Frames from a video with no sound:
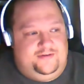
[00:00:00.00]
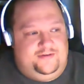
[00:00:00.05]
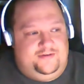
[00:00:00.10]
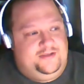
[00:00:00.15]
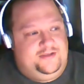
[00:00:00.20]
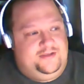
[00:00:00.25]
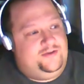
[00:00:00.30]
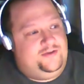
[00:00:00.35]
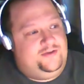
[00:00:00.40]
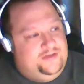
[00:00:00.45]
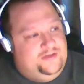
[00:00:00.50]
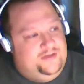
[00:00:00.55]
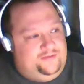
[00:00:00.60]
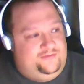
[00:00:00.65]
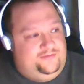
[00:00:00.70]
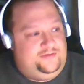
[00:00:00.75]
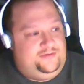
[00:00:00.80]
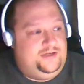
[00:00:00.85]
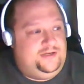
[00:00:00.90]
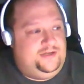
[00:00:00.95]
You
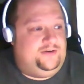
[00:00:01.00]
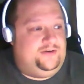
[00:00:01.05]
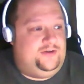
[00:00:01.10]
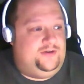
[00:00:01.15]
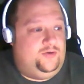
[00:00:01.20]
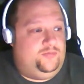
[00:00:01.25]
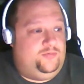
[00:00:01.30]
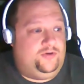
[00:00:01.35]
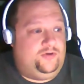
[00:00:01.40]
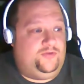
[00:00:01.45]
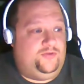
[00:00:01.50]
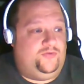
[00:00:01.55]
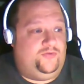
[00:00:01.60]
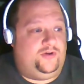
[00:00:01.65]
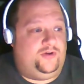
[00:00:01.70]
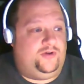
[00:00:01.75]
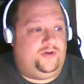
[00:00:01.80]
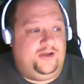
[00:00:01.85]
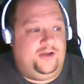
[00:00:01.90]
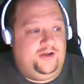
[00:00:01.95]
definitely do, and they're both
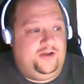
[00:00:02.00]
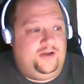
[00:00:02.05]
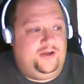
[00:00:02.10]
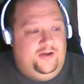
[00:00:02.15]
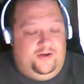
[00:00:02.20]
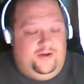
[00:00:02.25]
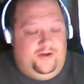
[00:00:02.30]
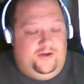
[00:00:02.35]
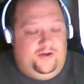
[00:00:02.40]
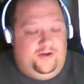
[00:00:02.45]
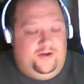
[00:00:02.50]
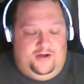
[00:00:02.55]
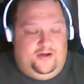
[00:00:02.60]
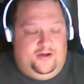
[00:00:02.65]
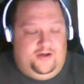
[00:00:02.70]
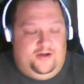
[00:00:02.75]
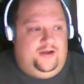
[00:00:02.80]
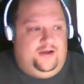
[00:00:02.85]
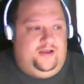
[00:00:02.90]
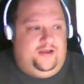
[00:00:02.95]
free.
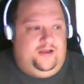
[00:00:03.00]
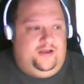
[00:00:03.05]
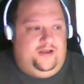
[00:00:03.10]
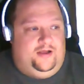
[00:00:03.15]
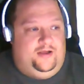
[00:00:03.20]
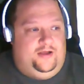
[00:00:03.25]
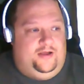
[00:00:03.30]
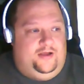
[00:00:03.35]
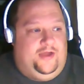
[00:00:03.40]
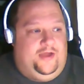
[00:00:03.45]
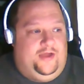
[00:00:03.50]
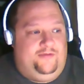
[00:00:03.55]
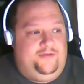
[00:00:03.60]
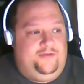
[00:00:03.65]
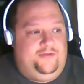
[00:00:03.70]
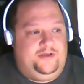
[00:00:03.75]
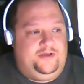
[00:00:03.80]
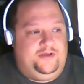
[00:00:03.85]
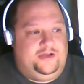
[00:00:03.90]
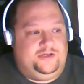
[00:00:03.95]
I
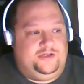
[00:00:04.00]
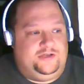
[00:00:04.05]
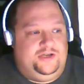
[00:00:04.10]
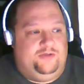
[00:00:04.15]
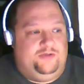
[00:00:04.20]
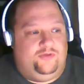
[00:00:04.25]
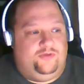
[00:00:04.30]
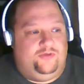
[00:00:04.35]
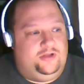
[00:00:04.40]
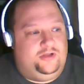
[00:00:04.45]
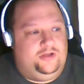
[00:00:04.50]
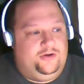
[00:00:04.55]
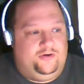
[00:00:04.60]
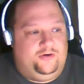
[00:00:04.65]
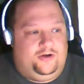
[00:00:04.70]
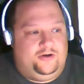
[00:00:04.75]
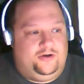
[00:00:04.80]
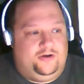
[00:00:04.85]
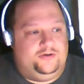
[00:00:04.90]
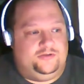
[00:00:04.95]
haven't touched the Umbrella
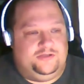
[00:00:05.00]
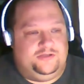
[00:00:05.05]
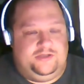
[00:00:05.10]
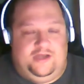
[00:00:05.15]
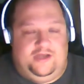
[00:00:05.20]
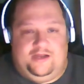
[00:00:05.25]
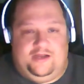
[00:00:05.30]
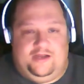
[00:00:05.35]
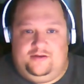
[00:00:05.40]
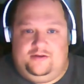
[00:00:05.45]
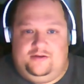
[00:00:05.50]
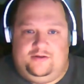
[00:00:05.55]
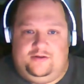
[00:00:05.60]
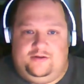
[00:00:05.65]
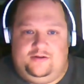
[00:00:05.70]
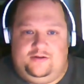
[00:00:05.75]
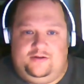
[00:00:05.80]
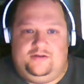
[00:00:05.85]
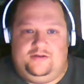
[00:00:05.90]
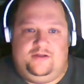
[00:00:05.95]
Chronicles yet,
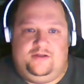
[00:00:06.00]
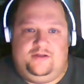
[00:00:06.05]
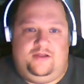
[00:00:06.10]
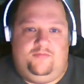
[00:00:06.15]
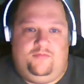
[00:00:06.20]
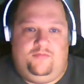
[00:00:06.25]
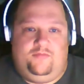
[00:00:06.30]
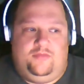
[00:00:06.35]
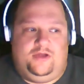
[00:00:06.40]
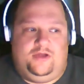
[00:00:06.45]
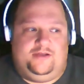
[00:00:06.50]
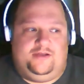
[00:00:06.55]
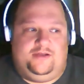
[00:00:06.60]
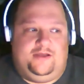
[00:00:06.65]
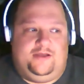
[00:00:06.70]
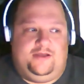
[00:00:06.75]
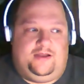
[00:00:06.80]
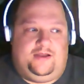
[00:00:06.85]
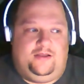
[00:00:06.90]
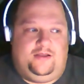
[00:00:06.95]
but
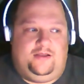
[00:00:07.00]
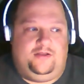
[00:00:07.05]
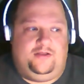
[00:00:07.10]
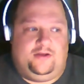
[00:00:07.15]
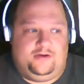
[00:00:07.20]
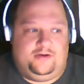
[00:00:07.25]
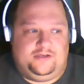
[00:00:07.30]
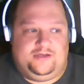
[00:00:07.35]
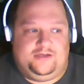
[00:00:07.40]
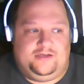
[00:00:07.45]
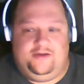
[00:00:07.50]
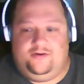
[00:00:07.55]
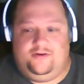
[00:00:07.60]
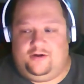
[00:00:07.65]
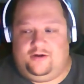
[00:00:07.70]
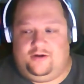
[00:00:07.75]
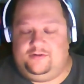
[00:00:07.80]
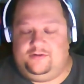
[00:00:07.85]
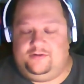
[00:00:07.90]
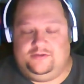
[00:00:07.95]
the Dark Side
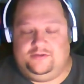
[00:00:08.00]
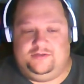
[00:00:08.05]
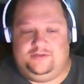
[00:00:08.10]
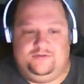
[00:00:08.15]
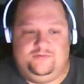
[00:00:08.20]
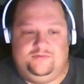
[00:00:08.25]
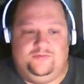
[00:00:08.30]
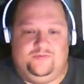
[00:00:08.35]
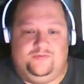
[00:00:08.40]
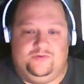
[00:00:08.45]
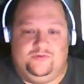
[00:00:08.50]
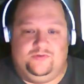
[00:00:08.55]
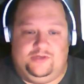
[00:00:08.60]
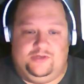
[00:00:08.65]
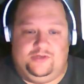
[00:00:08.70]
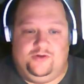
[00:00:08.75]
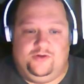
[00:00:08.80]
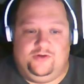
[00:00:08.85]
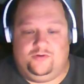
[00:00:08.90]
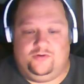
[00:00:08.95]
Chronicles is
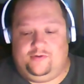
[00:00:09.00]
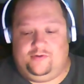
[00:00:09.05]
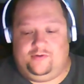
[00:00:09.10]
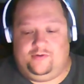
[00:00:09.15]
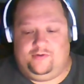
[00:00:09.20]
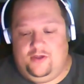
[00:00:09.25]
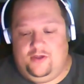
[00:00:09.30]
really cool.